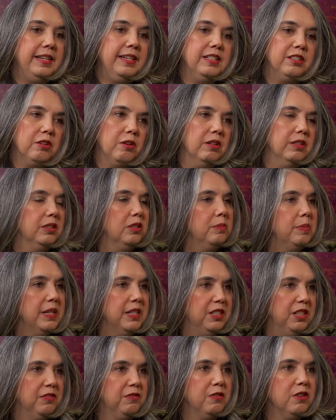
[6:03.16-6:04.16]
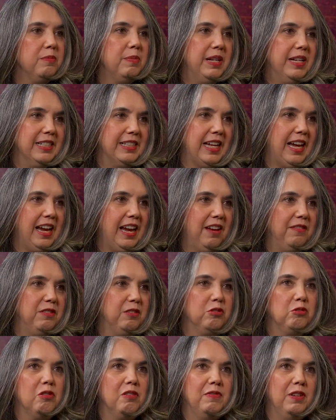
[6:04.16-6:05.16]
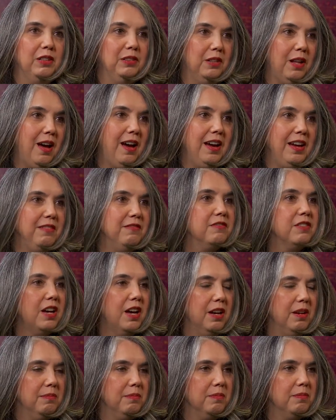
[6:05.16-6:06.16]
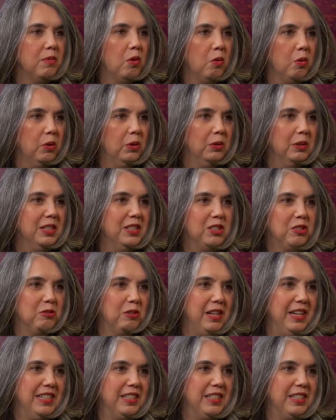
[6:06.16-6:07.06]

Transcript: These are a little bit different because I have, there's sort of a live um, oral history.